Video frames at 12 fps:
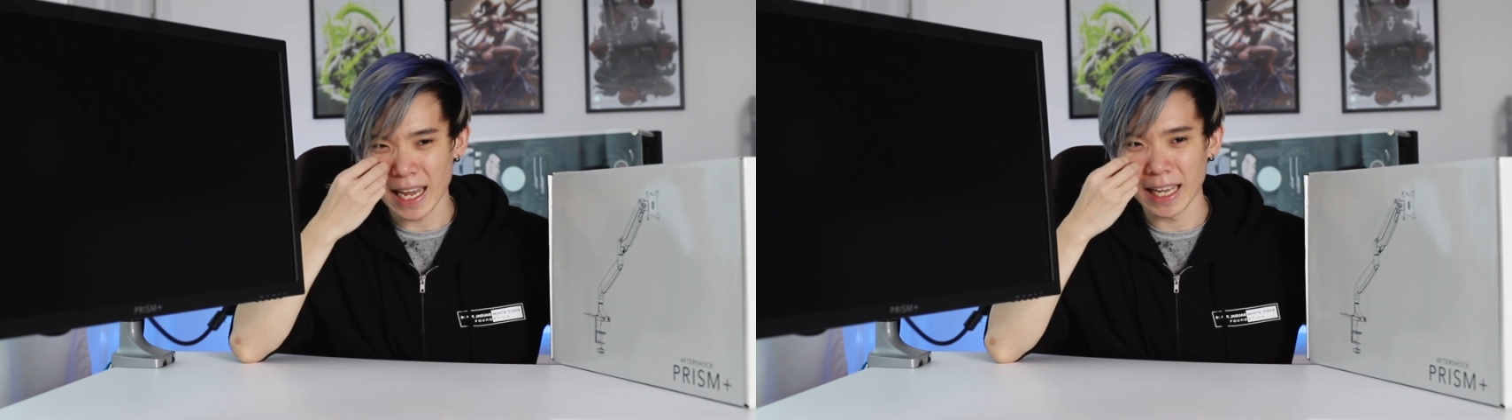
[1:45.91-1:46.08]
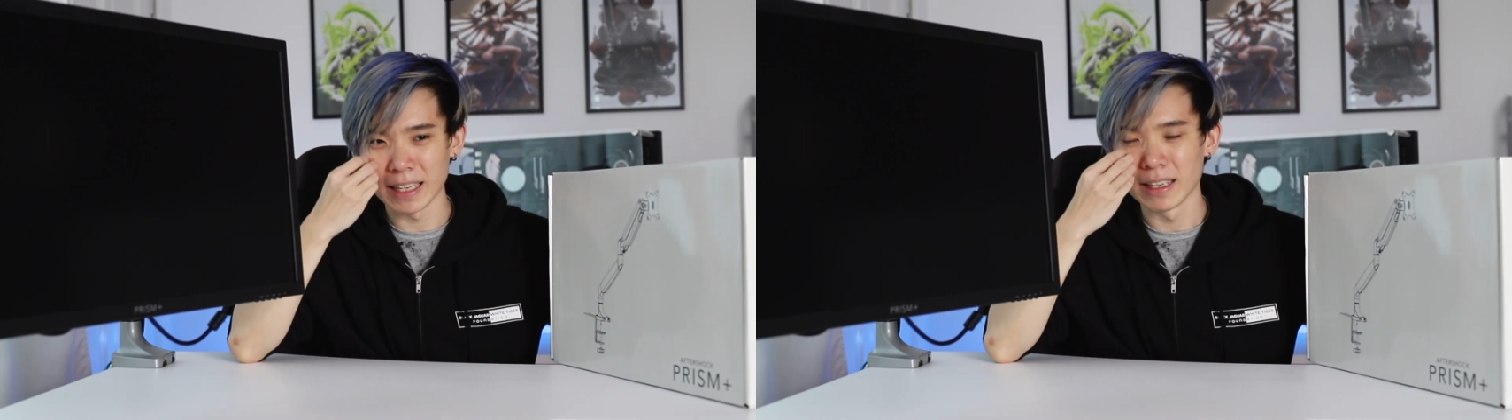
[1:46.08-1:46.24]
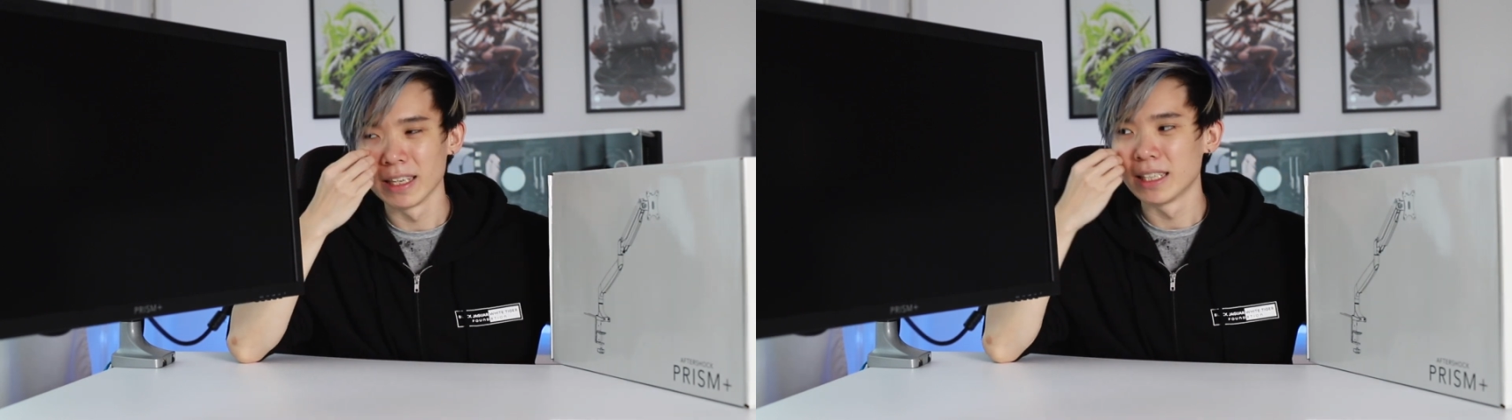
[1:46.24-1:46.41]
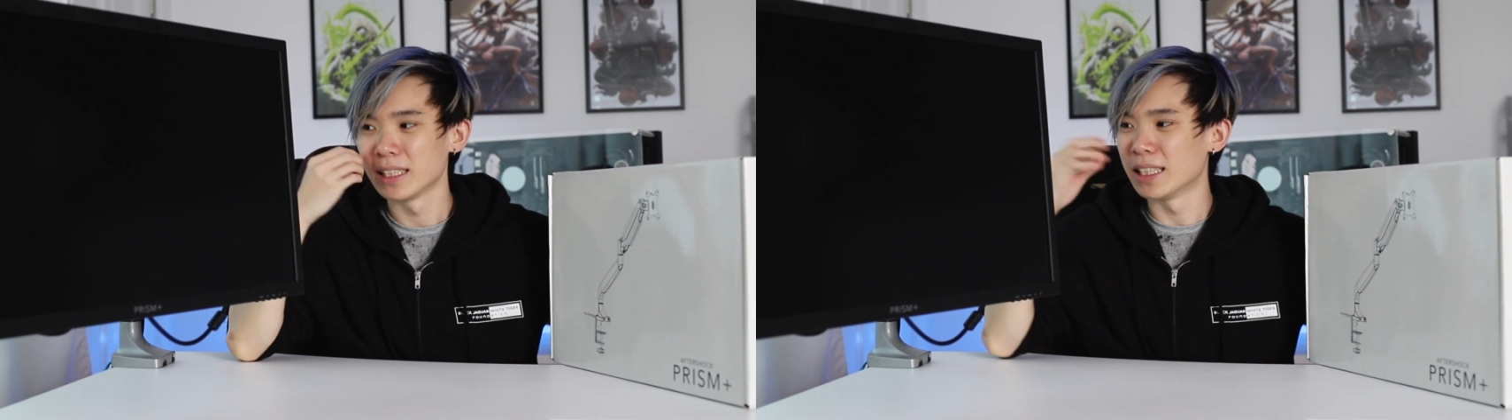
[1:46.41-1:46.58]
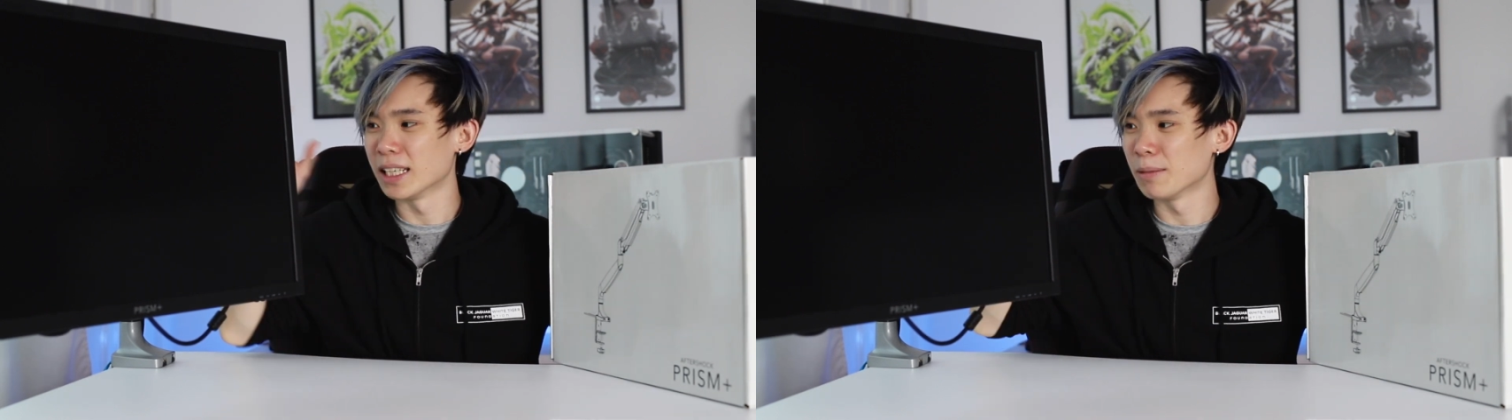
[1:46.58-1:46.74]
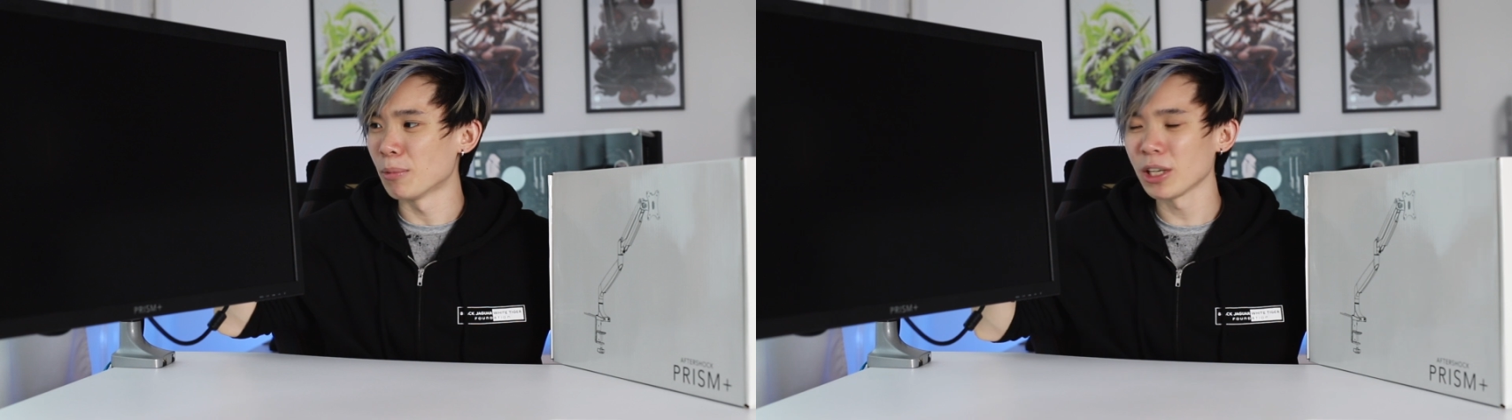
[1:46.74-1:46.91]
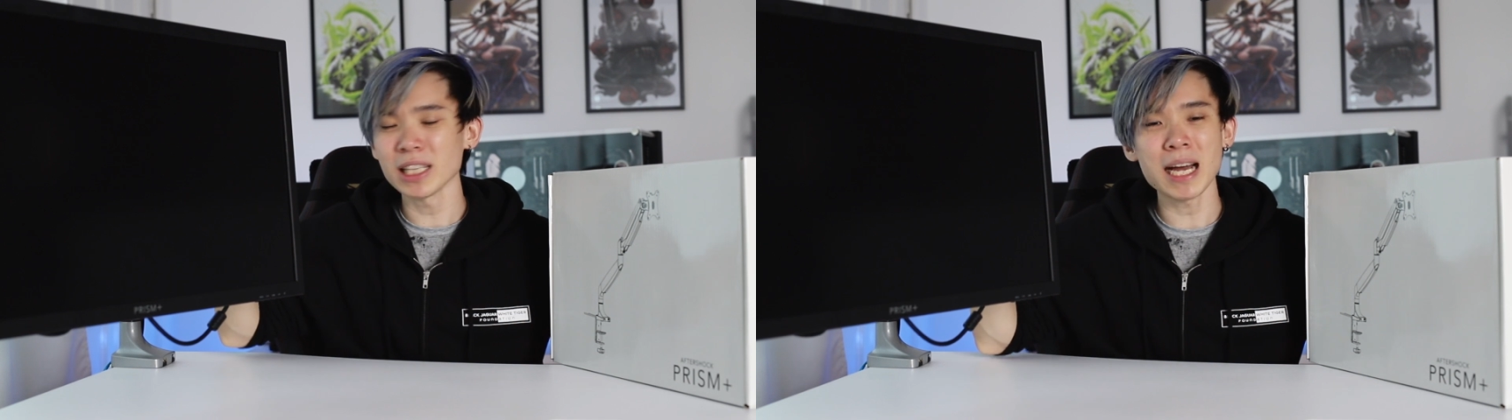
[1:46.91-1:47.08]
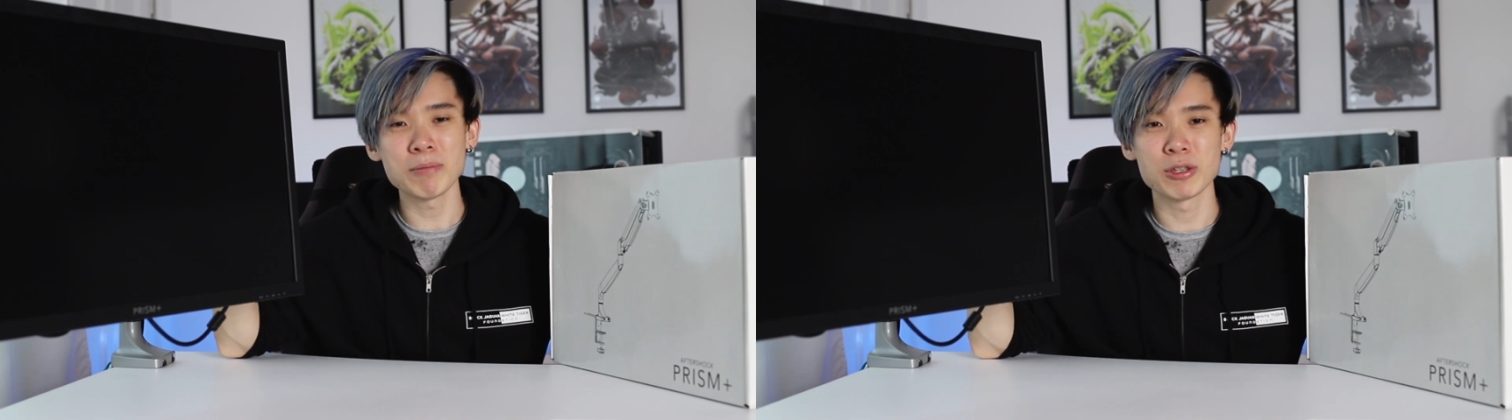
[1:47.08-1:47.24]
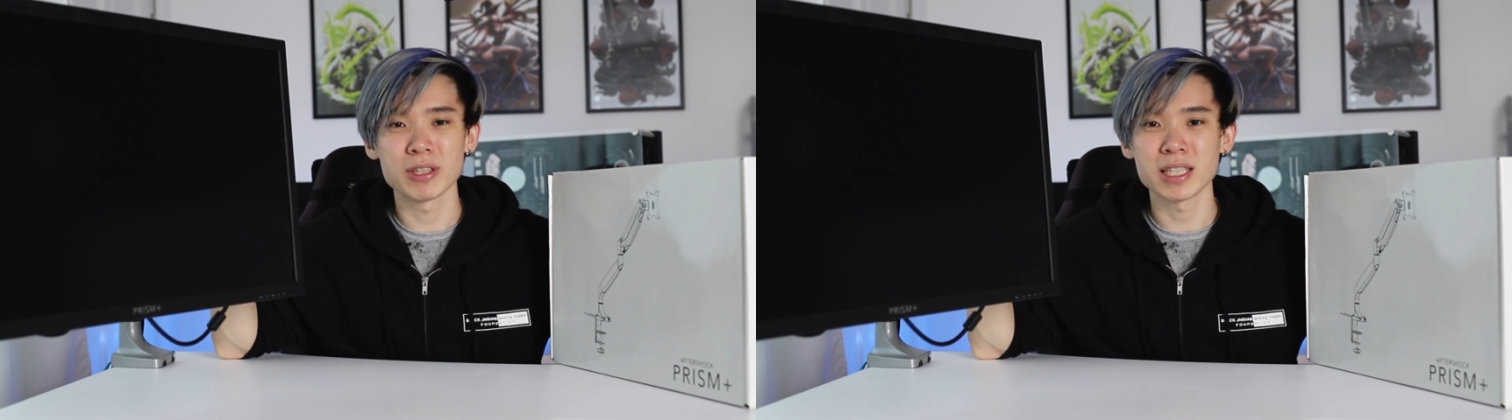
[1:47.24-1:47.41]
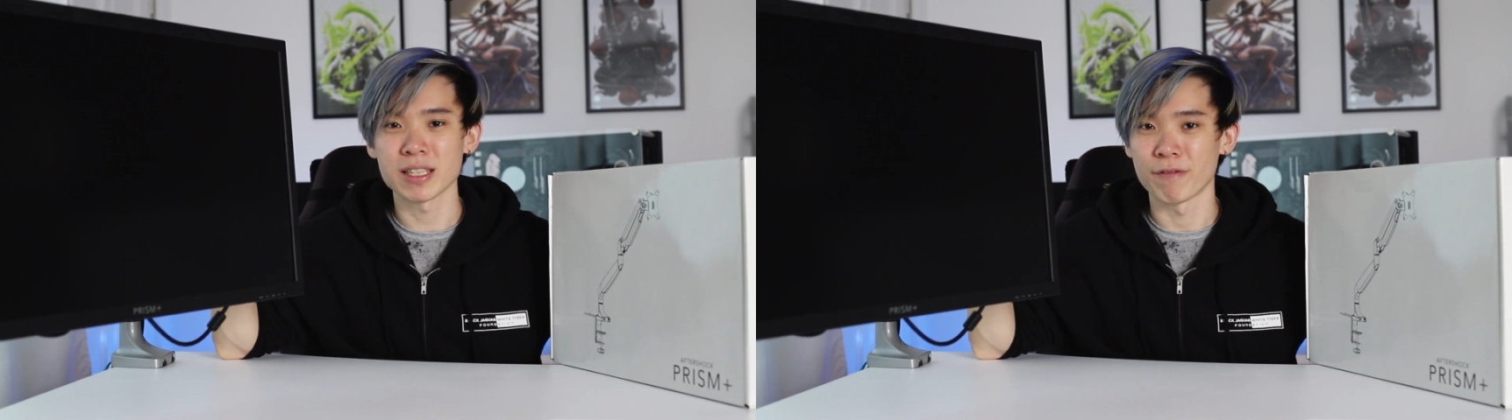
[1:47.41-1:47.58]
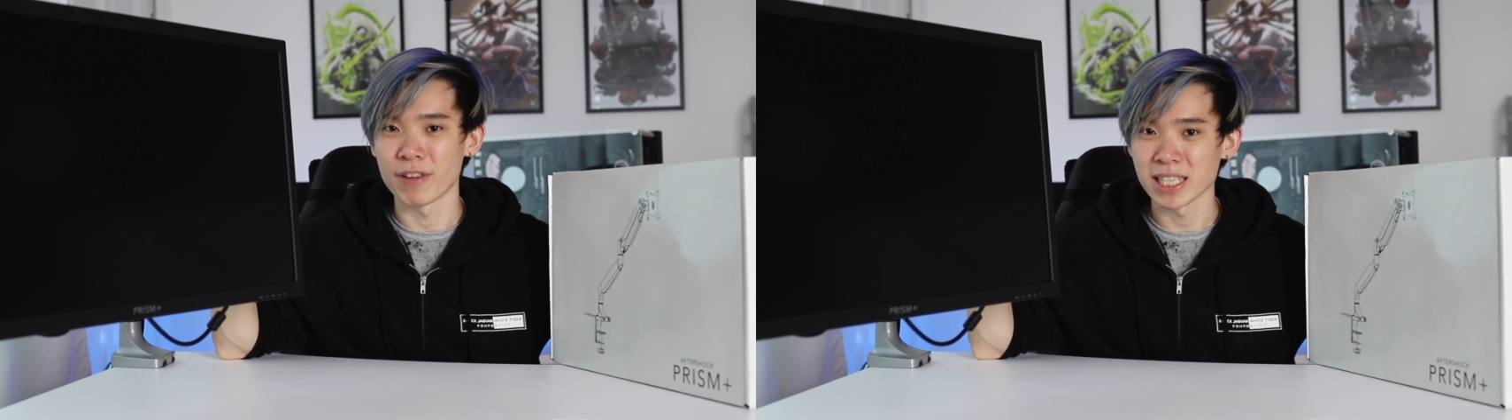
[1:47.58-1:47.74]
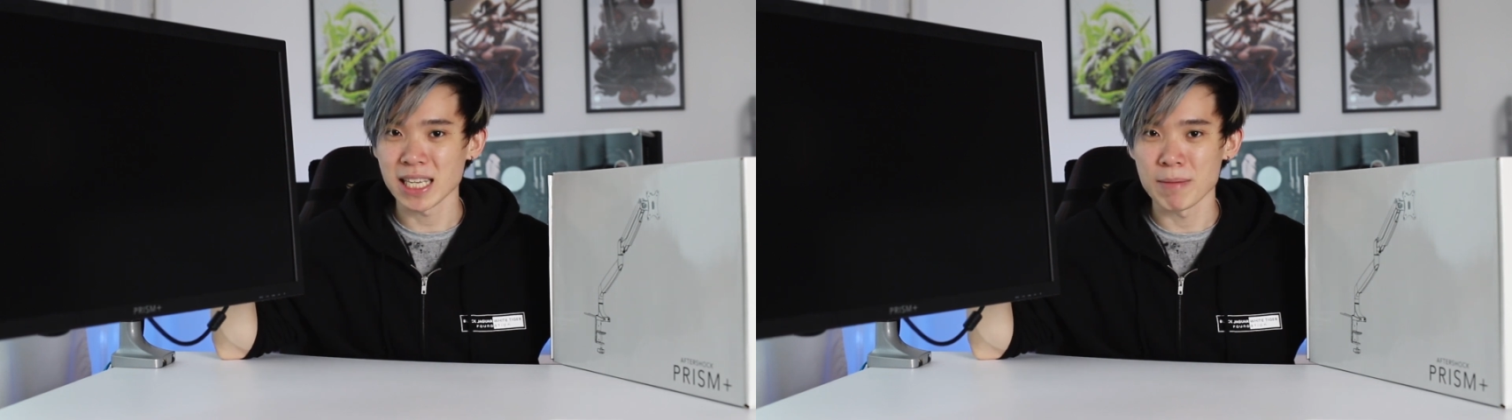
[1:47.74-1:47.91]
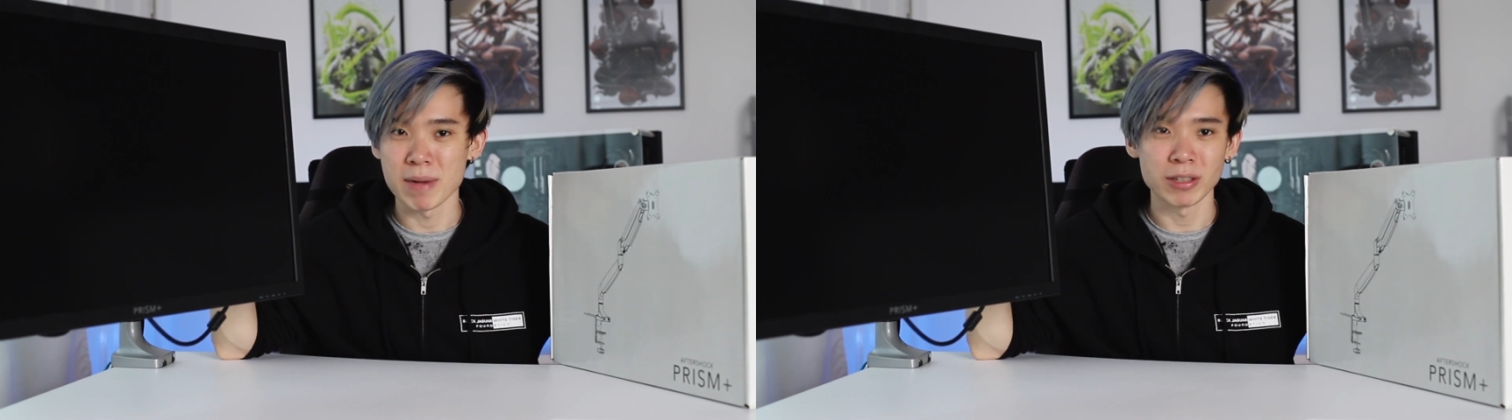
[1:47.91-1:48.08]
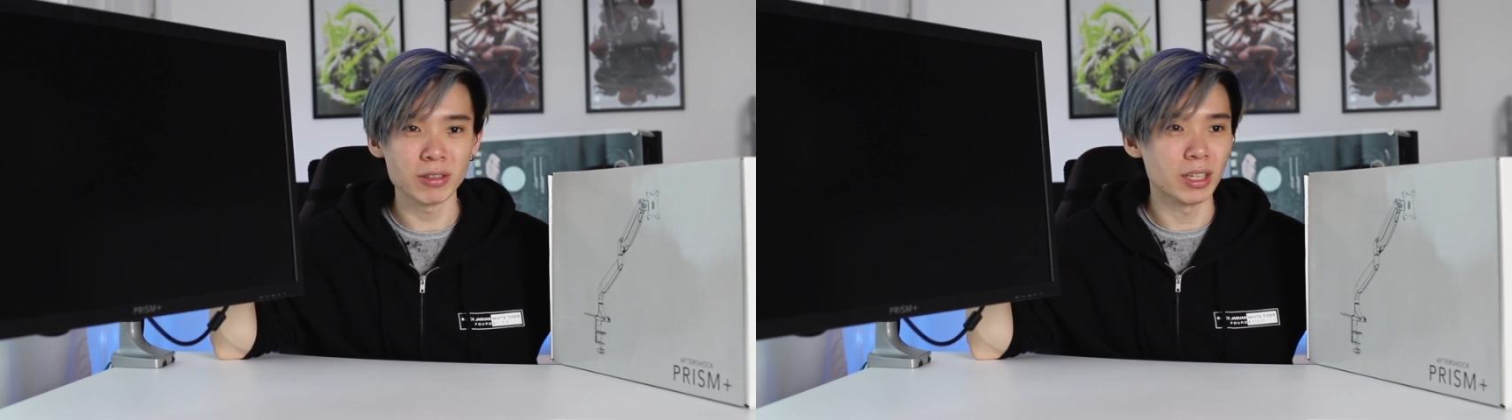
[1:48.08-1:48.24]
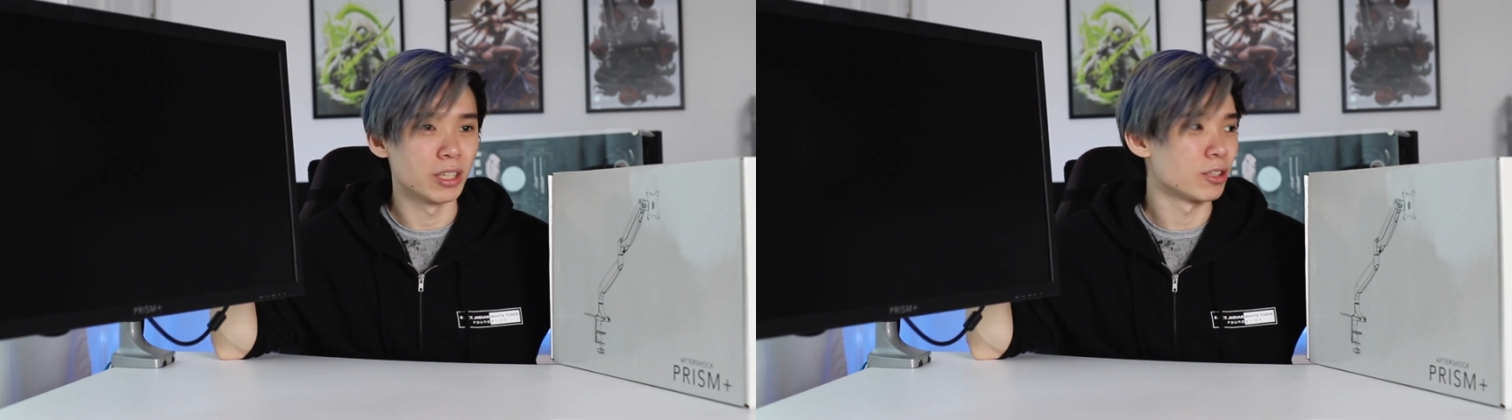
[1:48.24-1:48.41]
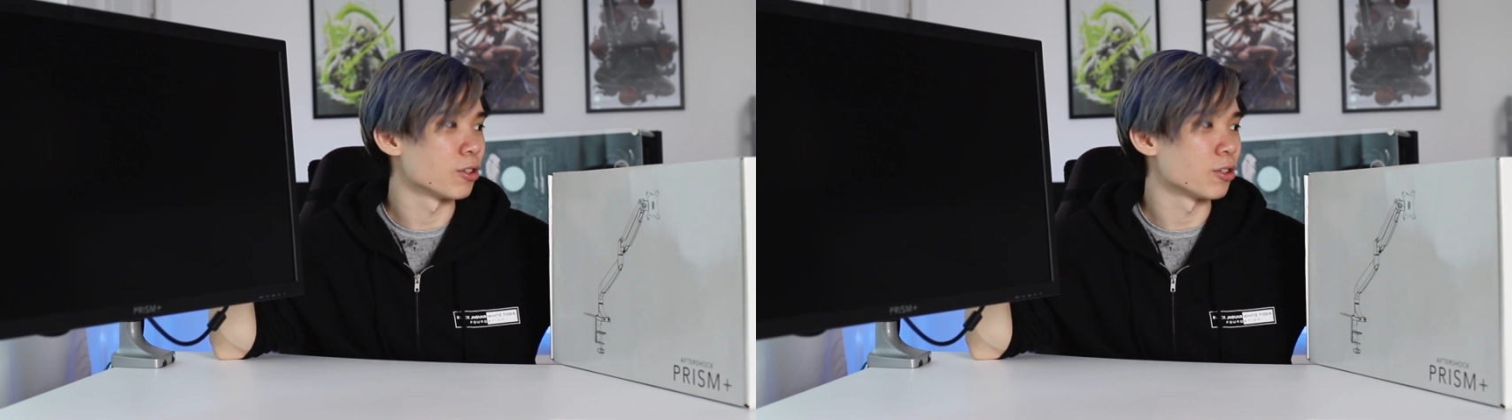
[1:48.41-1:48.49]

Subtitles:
and the monitor arm uses a VESA mount,